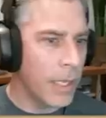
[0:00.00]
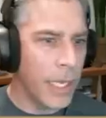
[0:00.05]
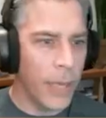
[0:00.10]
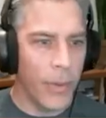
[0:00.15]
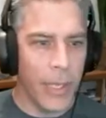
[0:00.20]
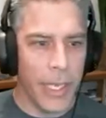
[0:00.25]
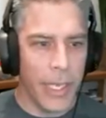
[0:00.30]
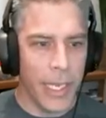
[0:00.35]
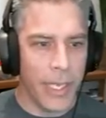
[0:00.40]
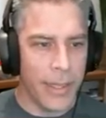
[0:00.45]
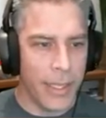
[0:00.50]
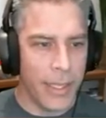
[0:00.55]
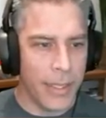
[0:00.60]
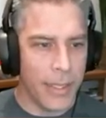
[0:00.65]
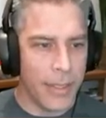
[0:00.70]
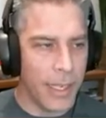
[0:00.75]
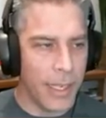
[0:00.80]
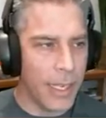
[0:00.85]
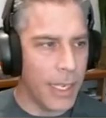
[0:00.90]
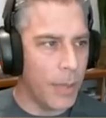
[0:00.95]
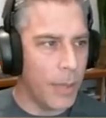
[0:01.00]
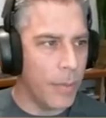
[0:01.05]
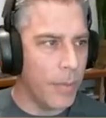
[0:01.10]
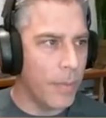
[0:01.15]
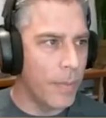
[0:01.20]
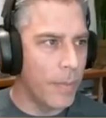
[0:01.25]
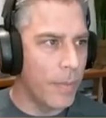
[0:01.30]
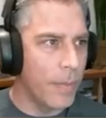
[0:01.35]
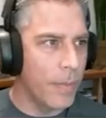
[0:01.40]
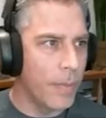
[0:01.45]
Will he hit this time?
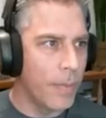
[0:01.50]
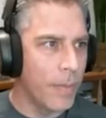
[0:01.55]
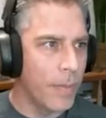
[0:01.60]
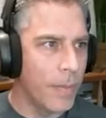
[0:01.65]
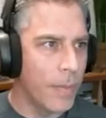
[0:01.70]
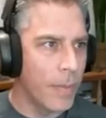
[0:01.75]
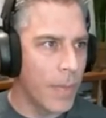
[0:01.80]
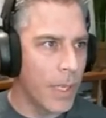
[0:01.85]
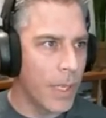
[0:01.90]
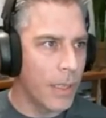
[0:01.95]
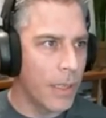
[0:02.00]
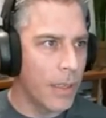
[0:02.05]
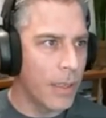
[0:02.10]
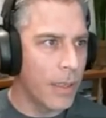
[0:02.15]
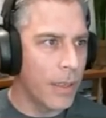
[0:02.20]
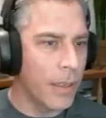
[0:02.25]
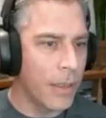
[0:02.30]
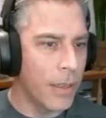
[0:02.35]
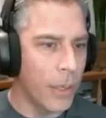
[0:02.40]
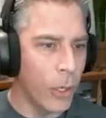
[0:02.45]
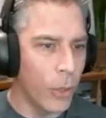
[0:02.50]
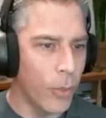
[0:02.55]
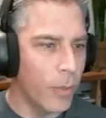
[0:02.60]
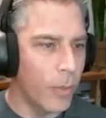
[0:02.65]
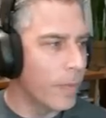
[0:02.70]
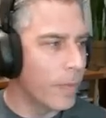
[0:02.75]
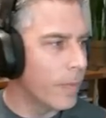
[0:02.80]
Nope.